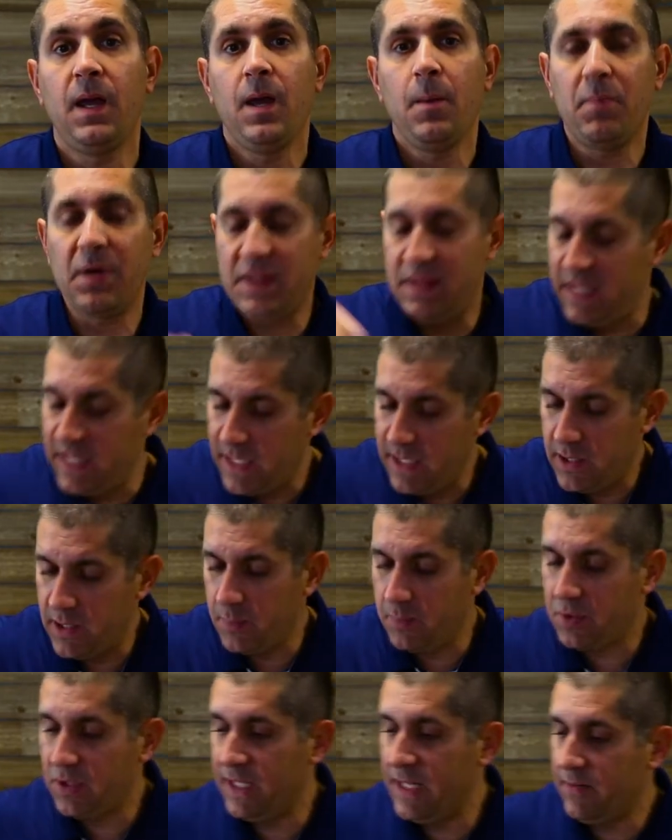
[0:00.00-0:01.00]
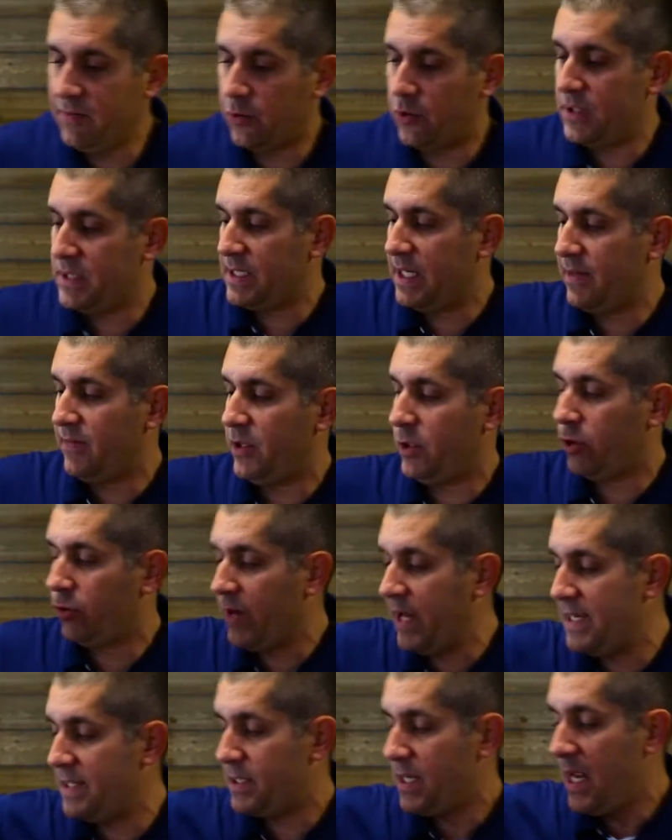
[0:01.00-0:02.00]
But then the believer is given
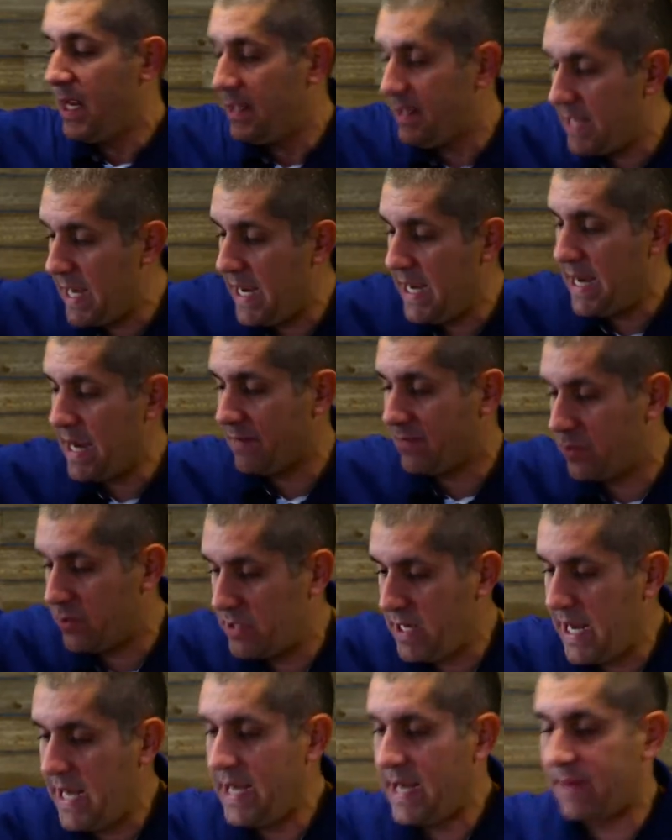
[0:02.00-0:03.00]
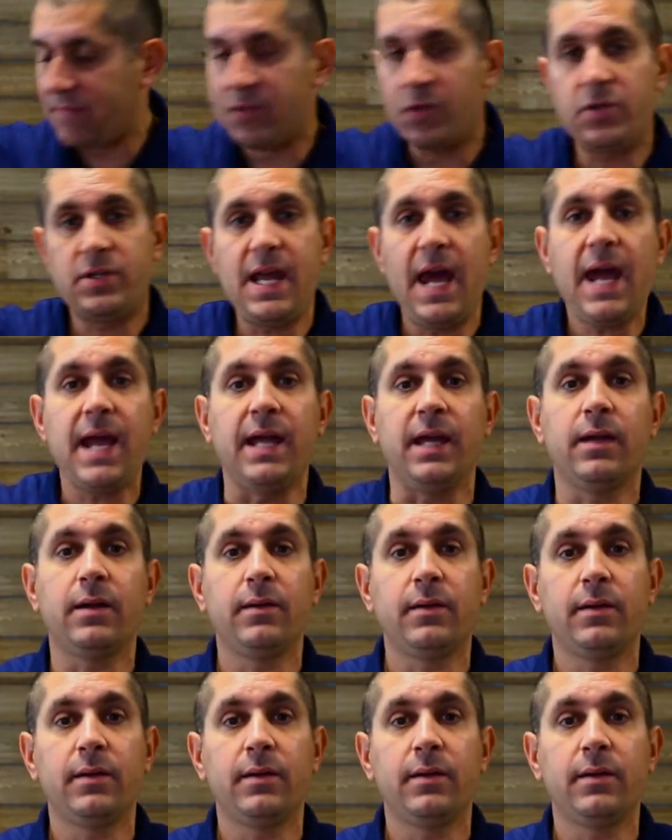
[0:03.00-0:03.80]
grace day after day after day.